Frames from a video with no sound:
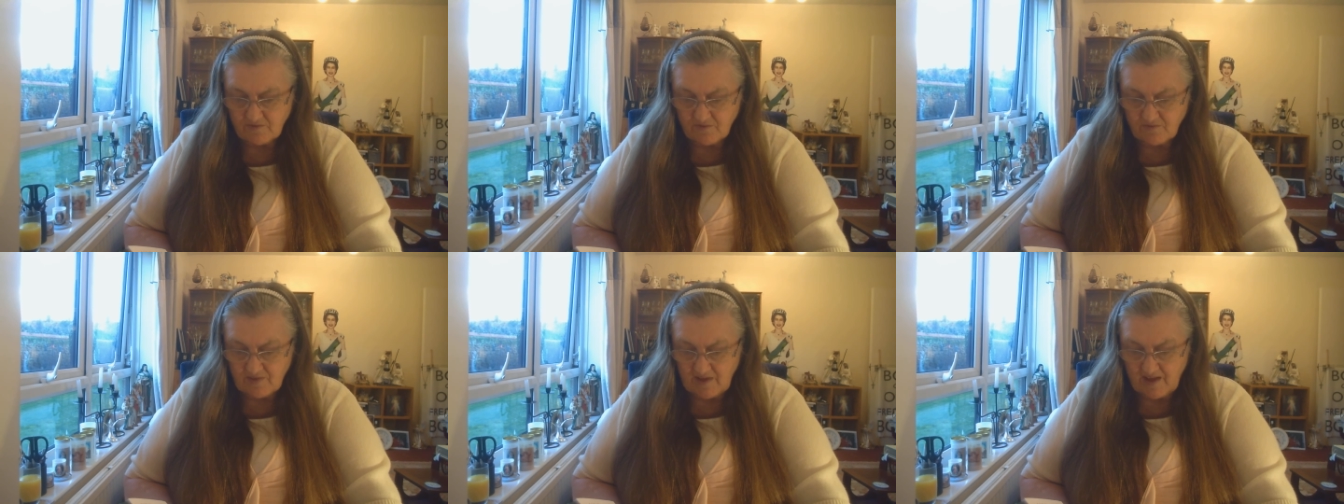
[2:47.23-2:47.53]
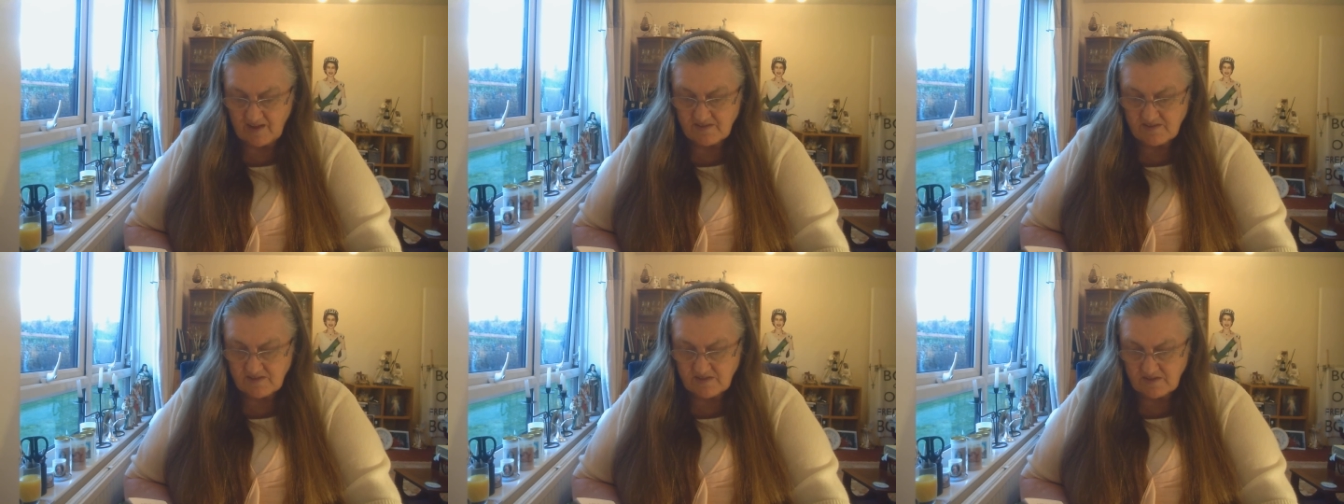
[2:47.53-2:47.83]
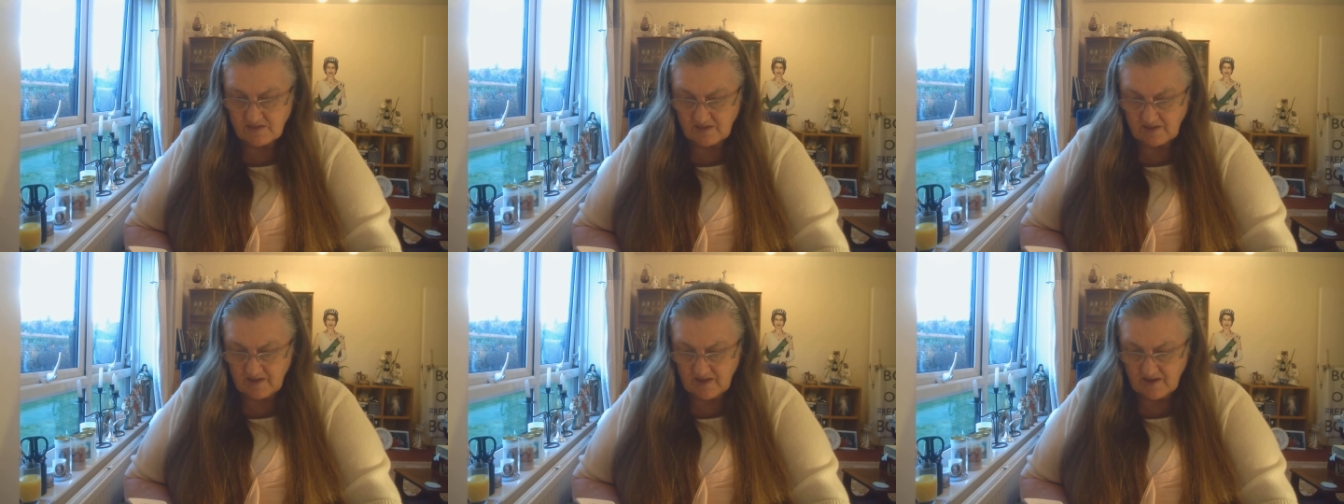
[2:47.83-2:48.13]
That's
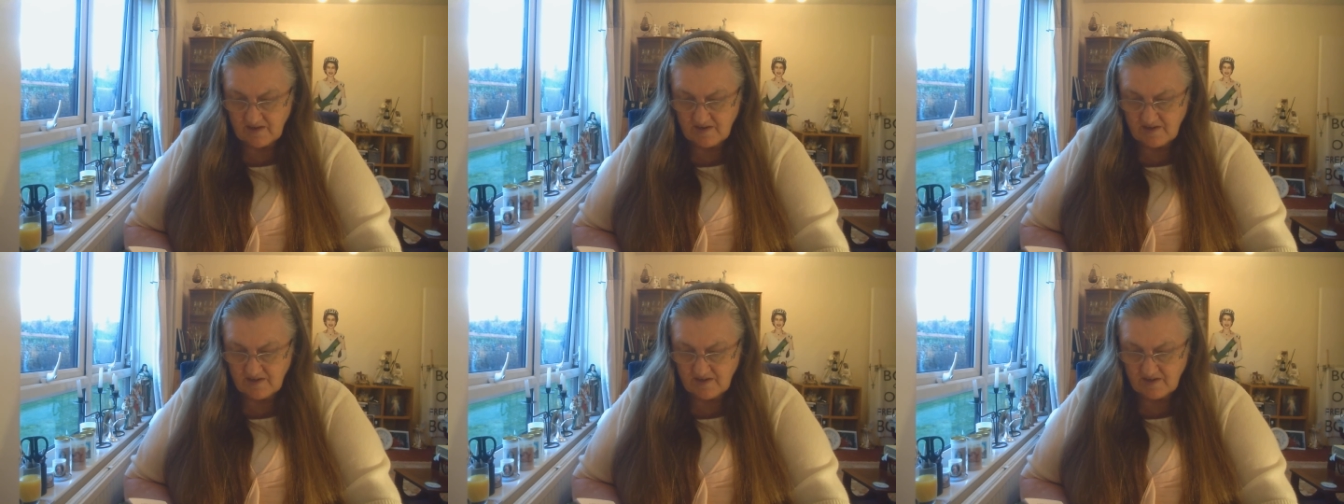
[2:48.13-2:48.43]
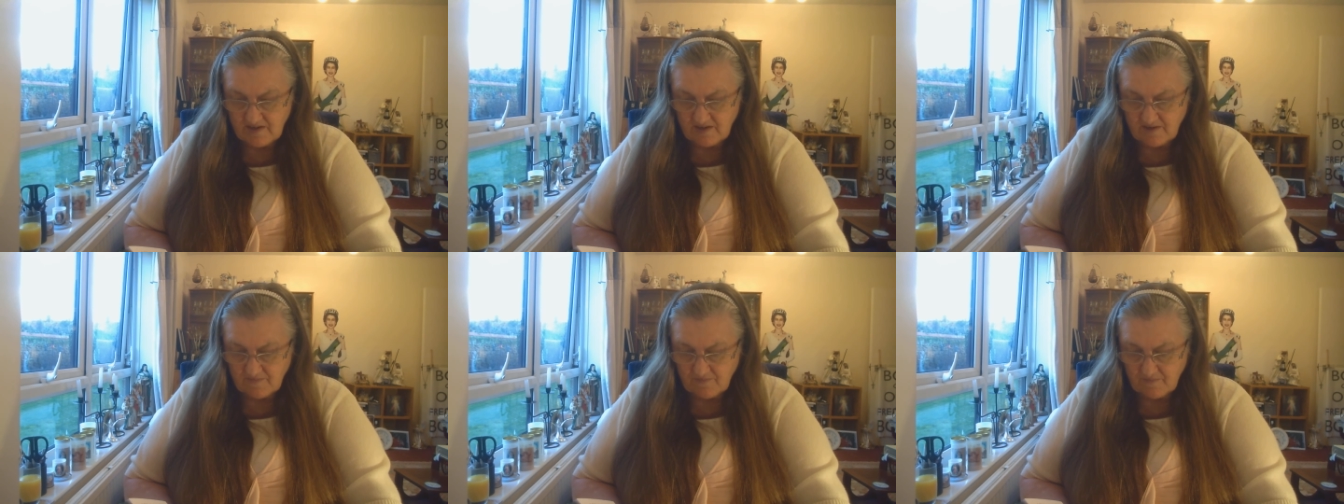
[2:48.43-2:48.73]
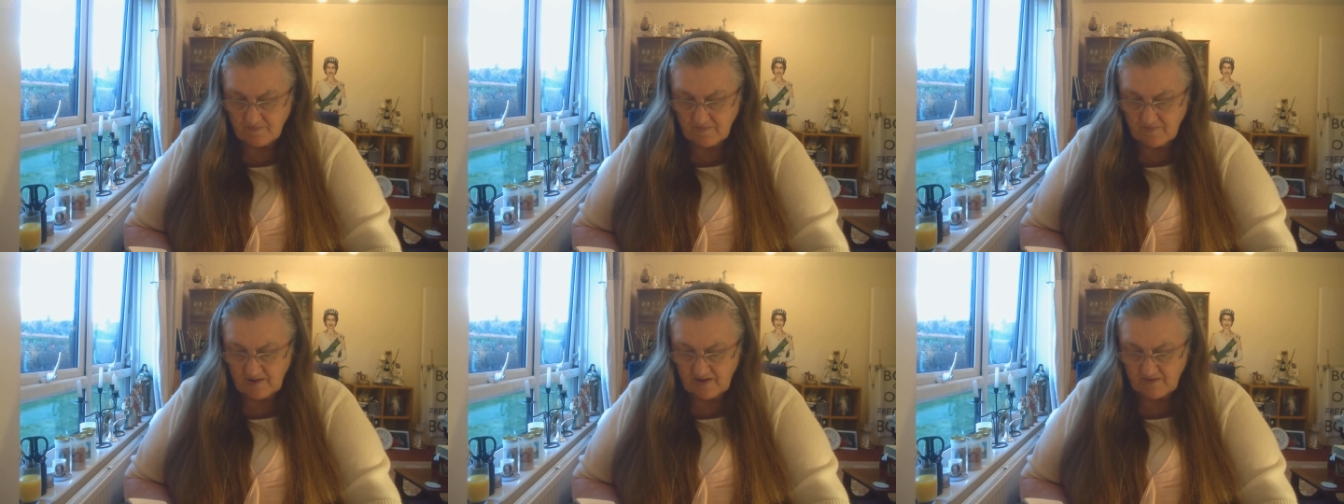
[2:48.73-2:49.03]
again
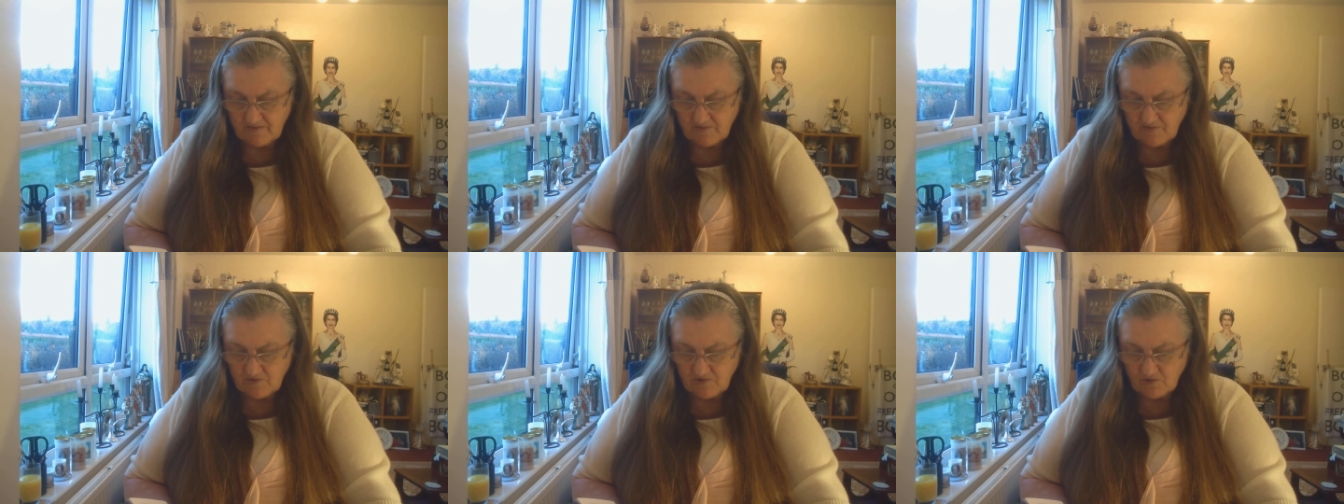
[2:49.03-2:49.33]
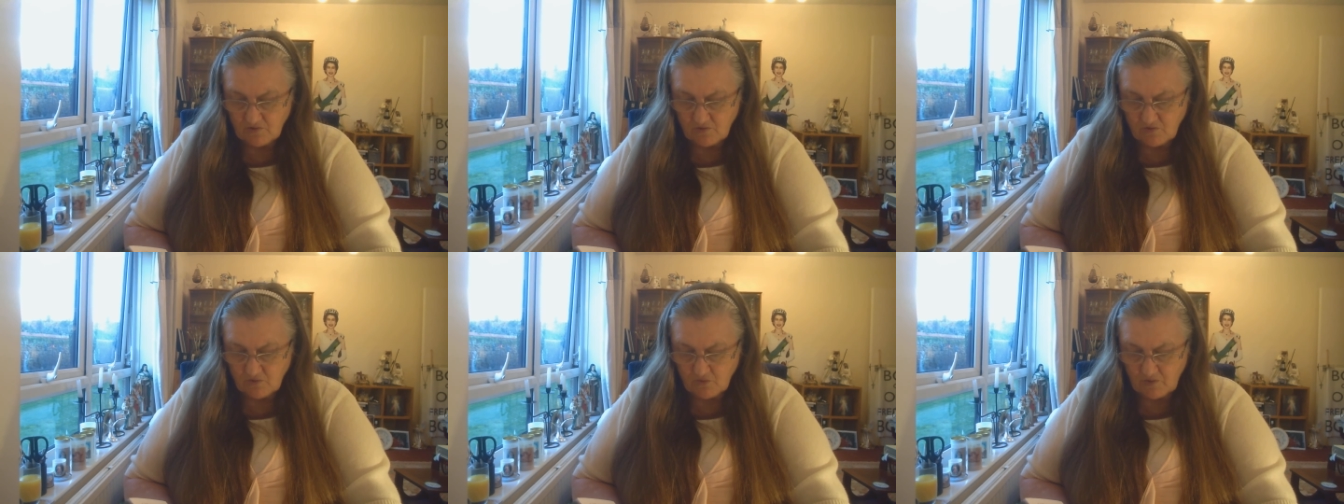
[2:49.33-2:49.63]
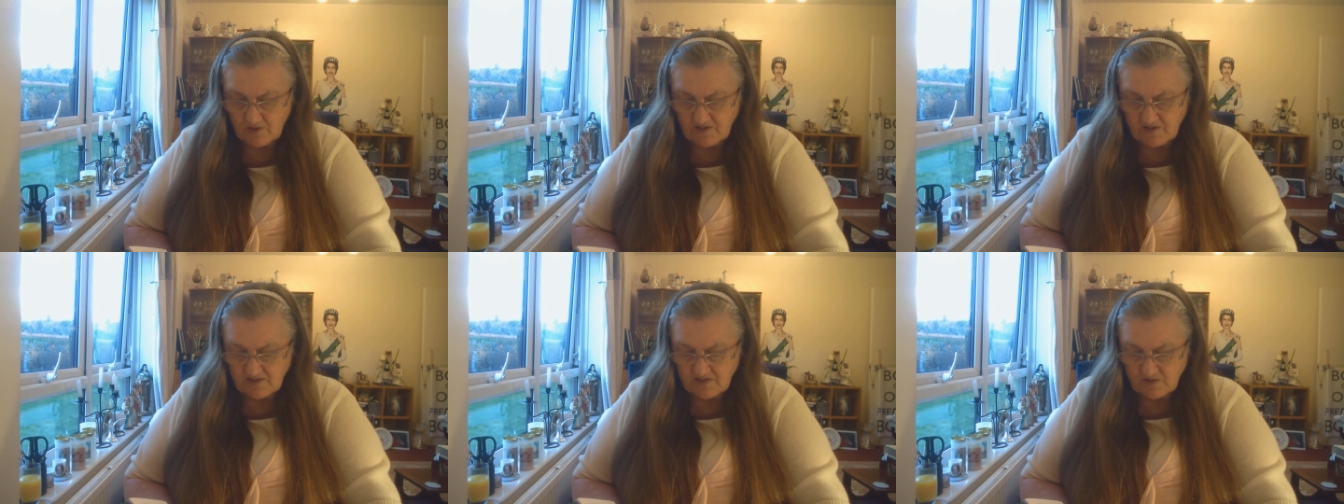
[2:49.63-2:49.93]
in Matthew
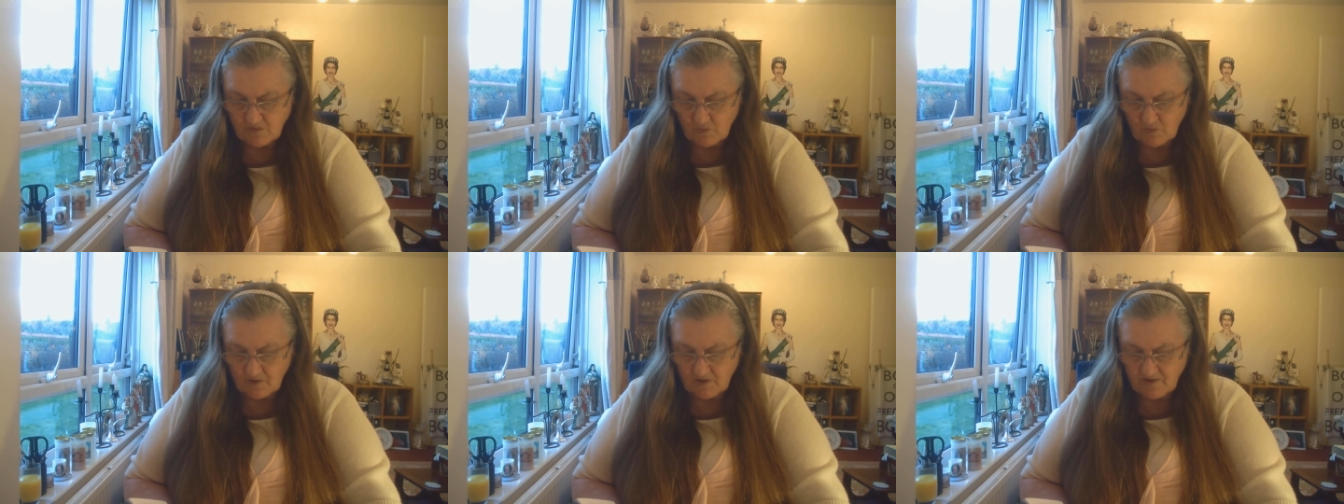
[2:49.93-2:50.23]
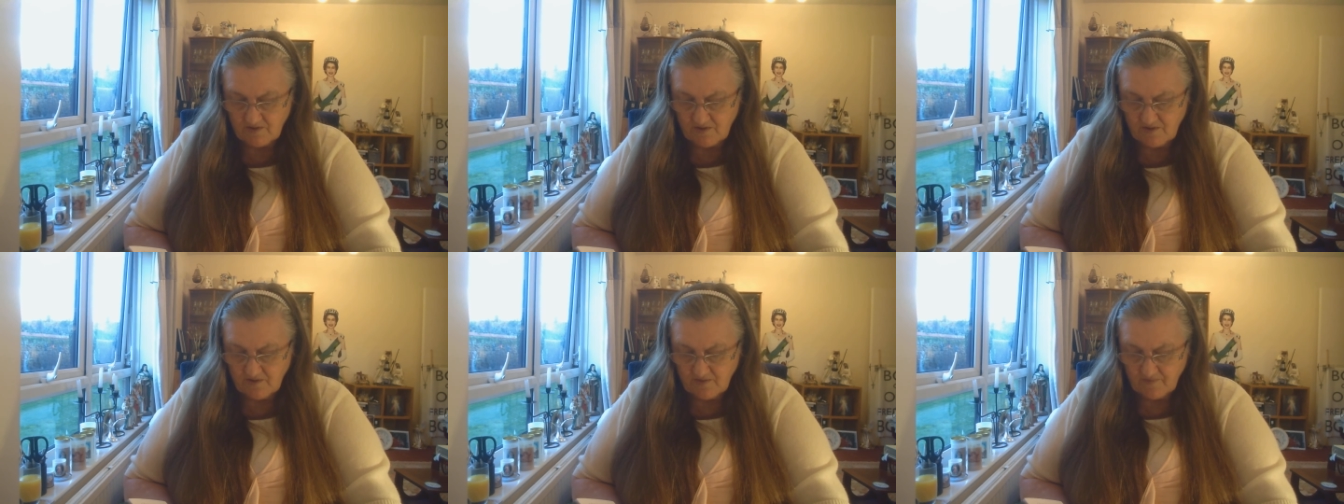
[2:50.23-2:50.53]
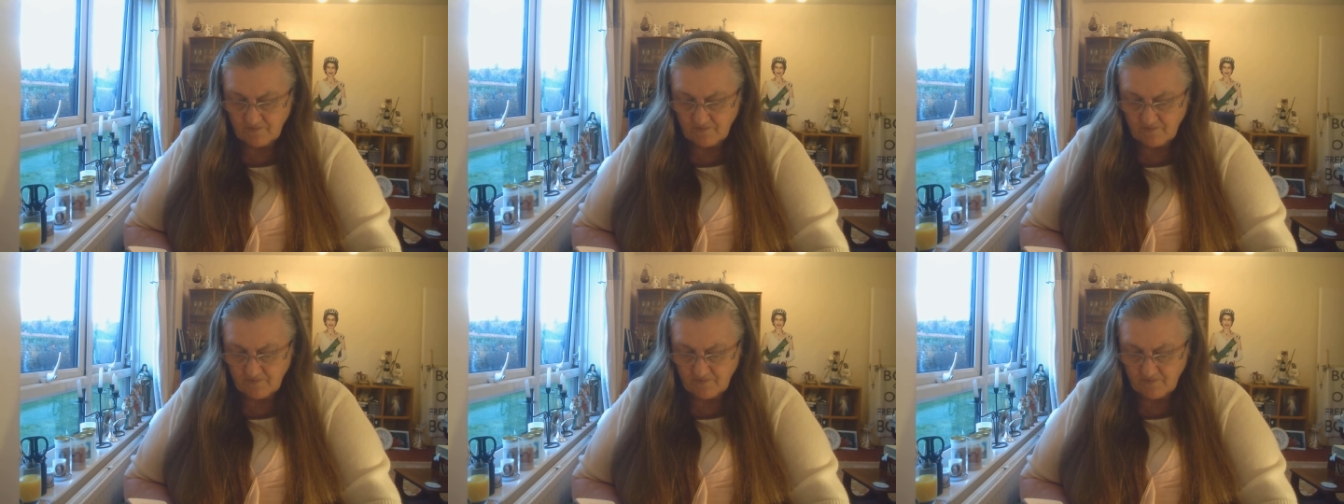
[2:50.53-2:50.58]
21,